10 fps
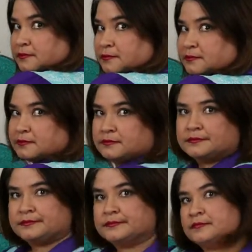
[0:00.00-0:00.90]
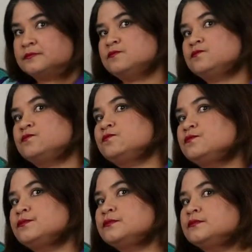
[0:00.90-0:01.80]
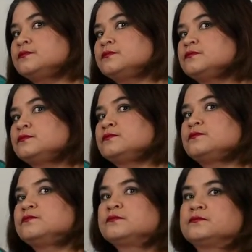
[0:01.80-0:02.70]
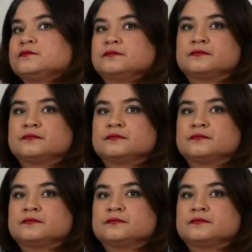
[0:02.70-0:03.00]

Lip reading: Nobody speaks.